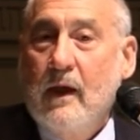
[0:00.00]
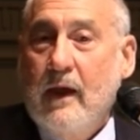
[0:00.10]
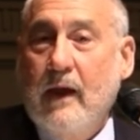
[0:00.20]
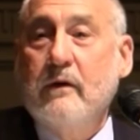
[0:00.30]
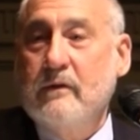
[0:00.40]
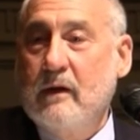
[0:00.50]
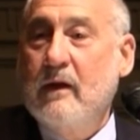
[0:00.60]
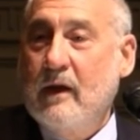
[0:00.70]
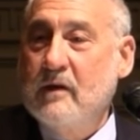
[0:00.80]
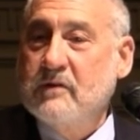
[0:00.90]
And
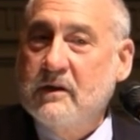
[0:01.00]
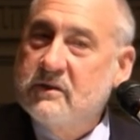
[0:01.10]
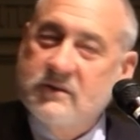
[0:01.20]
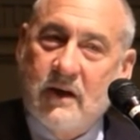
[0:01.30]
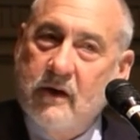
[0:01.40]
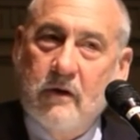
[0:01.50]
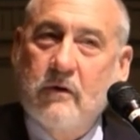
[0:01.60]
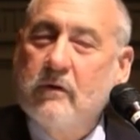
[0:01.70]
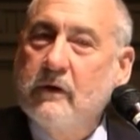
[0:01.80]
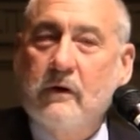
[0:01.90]
as I said
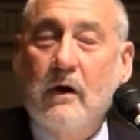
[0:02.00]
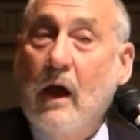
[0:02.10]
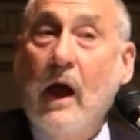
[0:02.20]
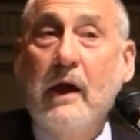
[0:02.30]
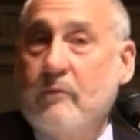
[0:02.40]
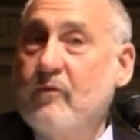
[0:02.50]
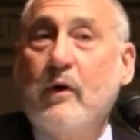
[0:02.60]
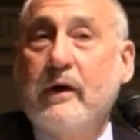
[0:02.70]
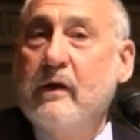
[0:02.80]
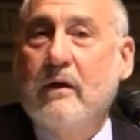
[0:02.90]
earlier, I am
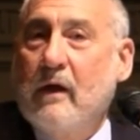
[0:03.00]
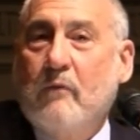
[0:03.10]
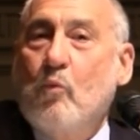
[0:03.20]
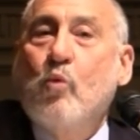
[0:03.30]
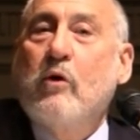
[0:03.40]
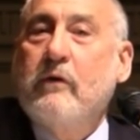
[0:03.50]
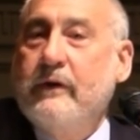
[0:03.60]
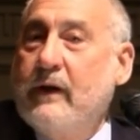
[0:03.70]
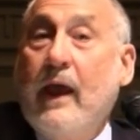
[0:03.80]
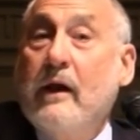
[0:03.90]
very uh,
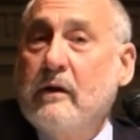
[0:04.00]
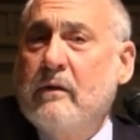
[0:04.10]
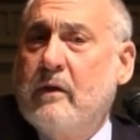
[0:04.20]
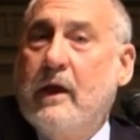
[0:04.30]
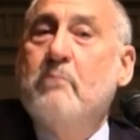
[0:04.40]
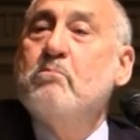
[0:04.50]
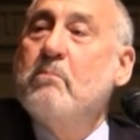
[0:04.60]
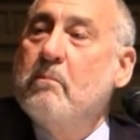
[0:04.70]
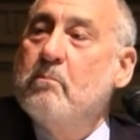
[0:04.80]
worried and am